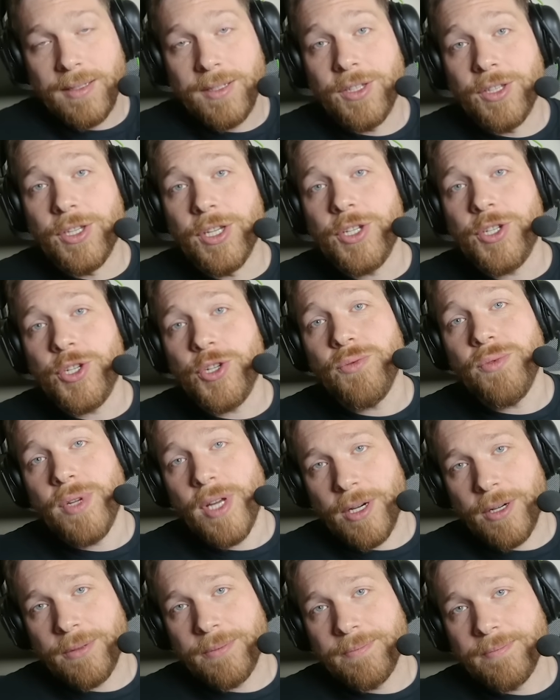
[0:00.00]
Did you
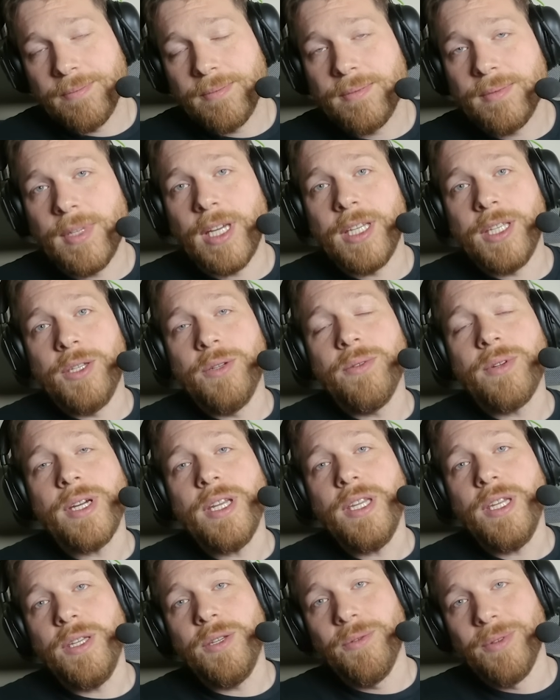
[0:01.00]
know that you
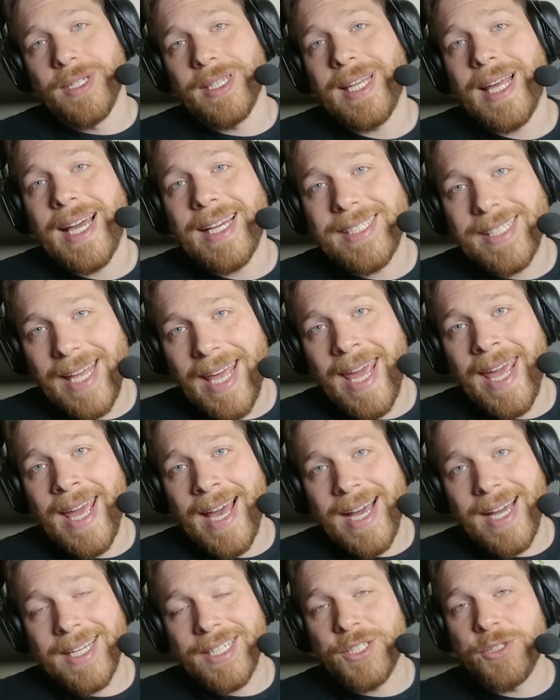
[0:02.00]
can utilize
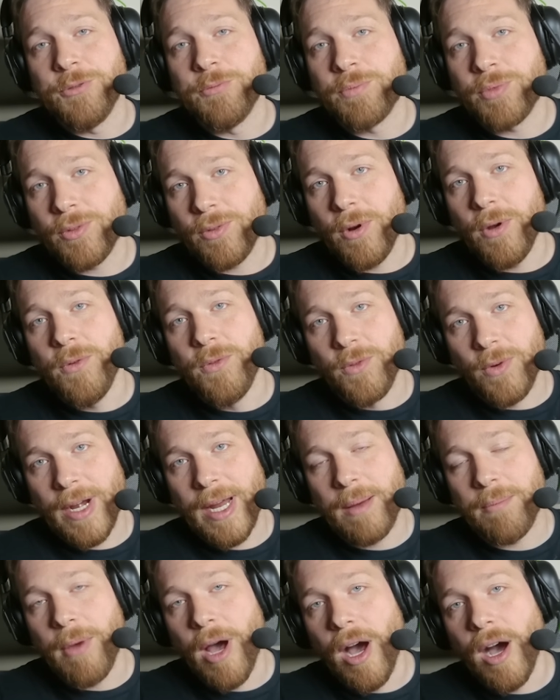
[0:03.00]
AI to
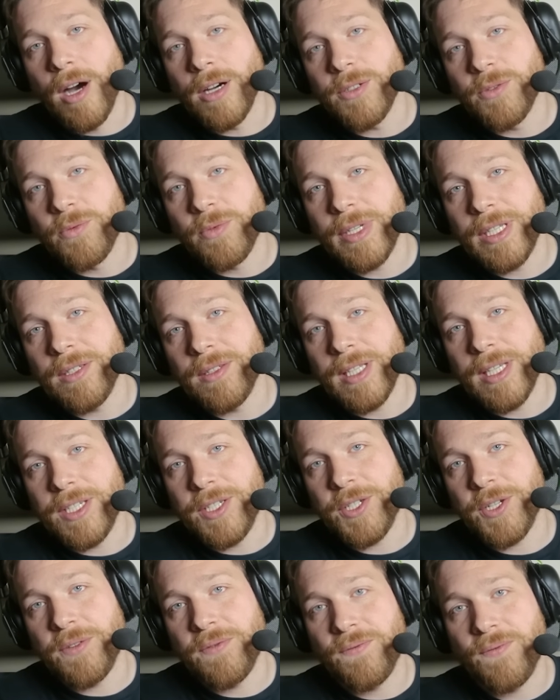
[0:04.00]
program Unreal
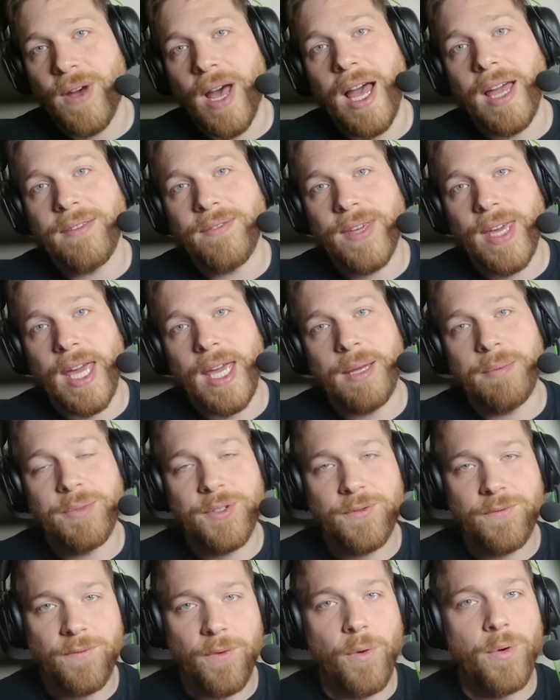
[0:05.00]
Engine 5
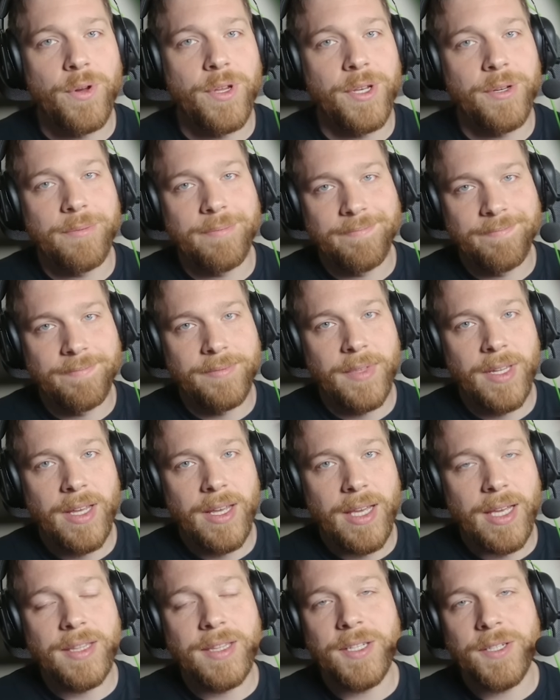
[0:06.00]
games for you?
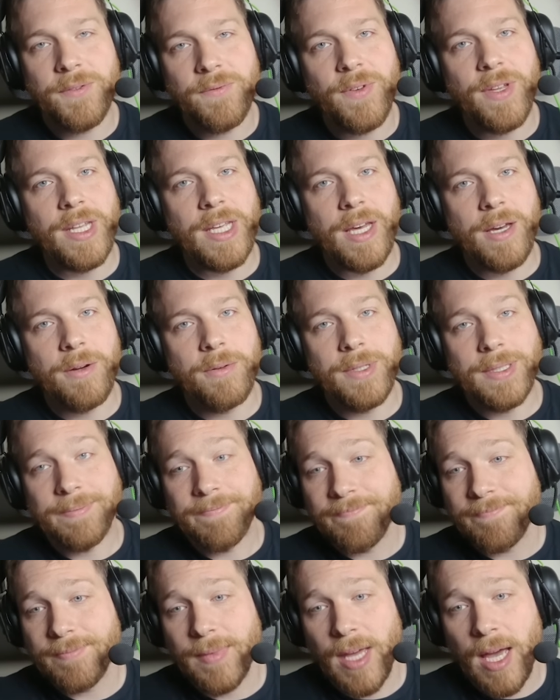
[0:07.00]
In this video,
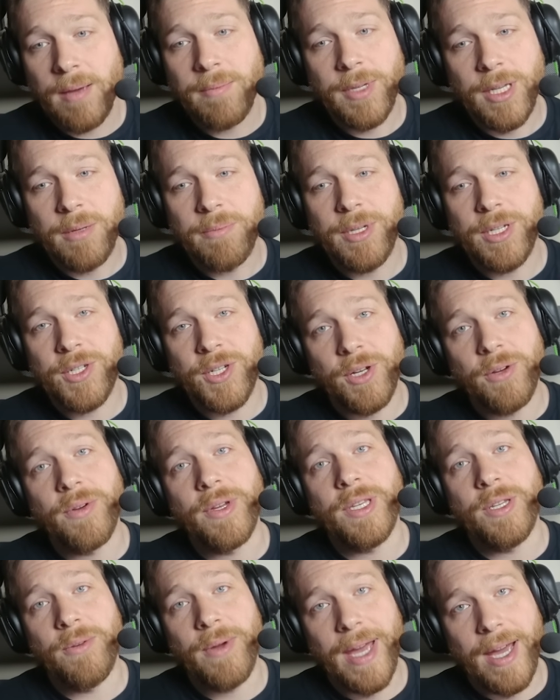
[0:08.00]
I'm going to be
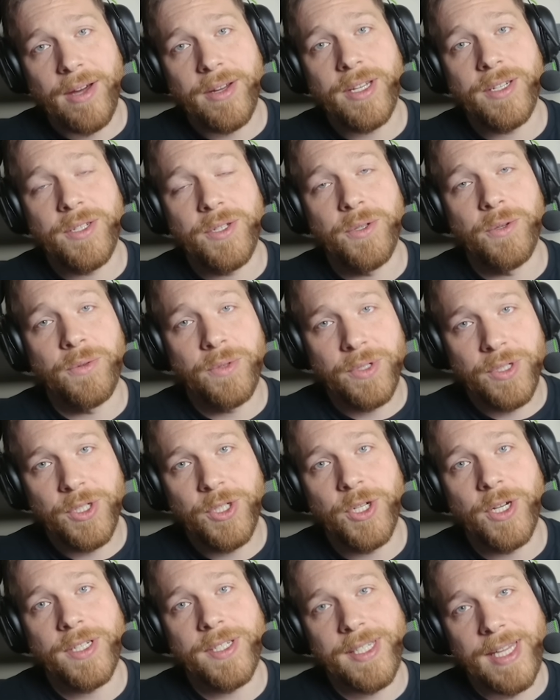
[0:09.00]
showing you how to do
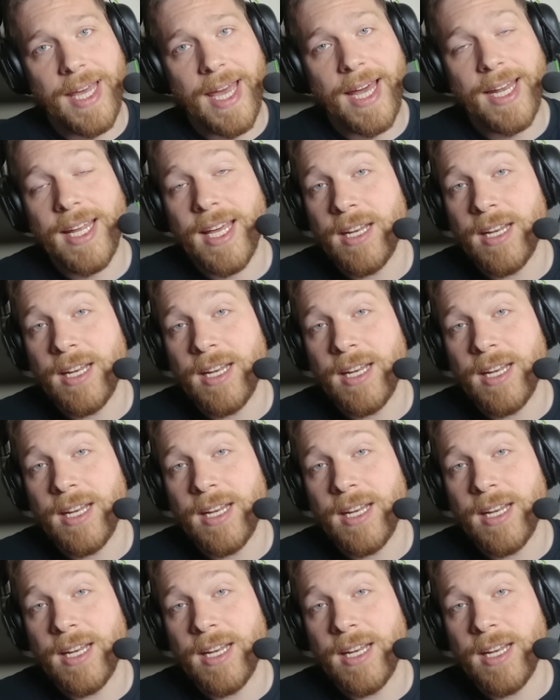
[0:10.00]
just that.